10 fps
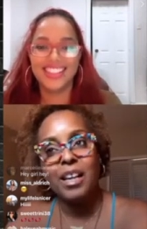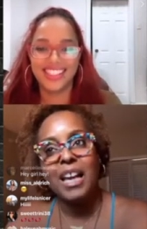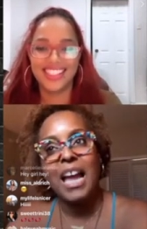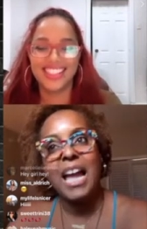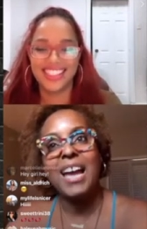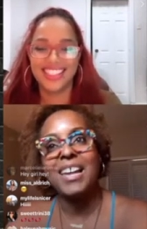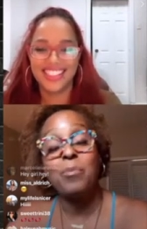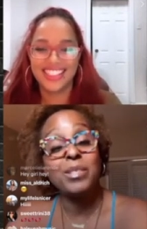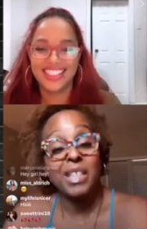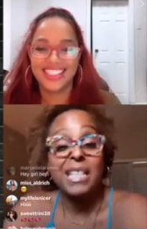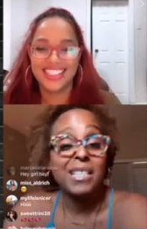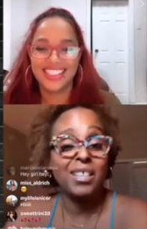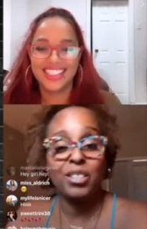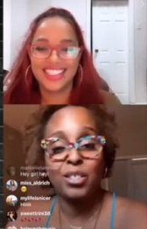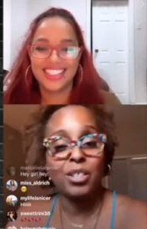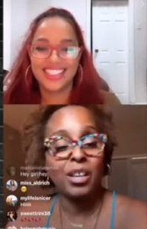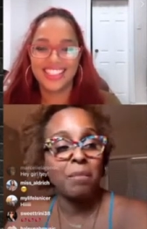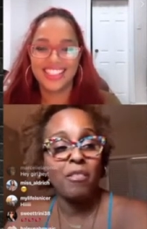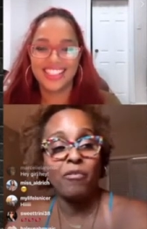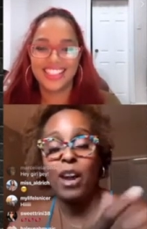Speaker 1: and it was easy to just look at
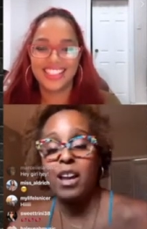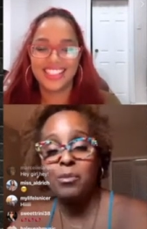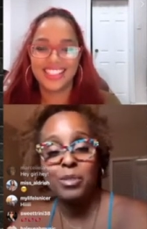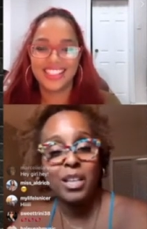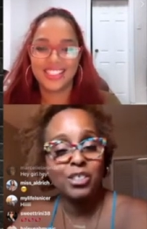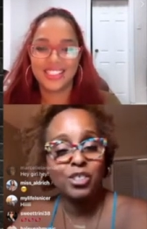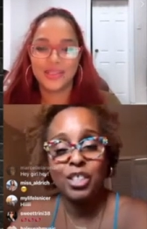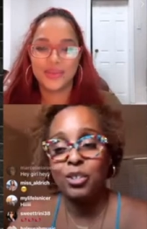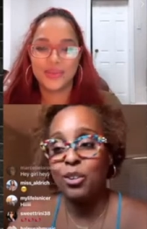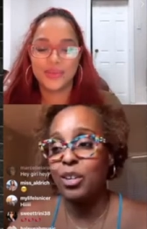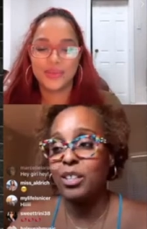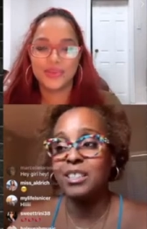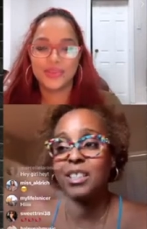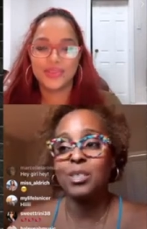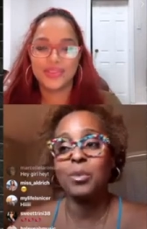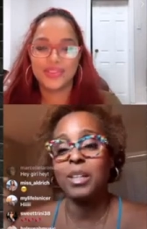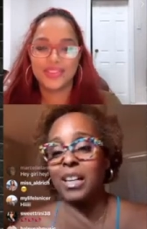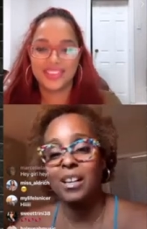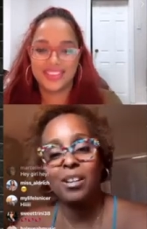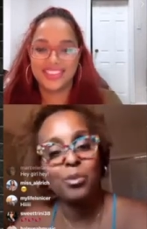my friend who was getting cheated on, and this one
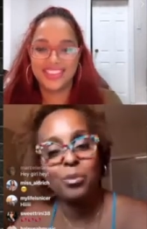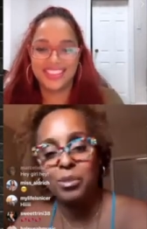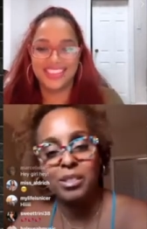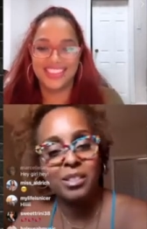here was